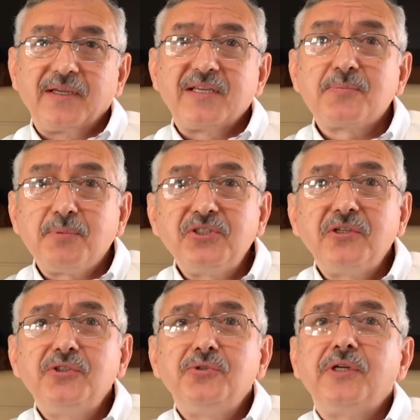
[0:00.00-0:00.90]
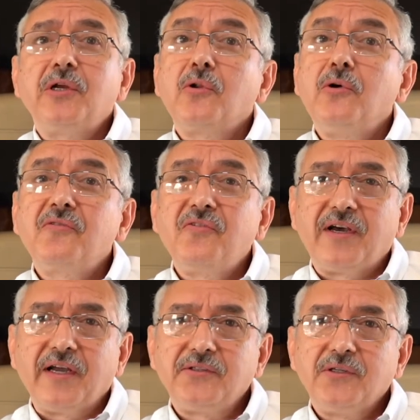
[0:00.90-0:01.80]
especially during long
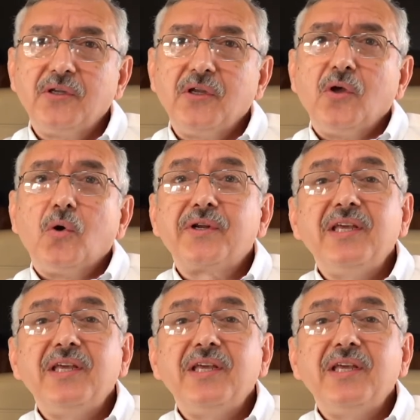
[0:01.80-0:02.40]
flight or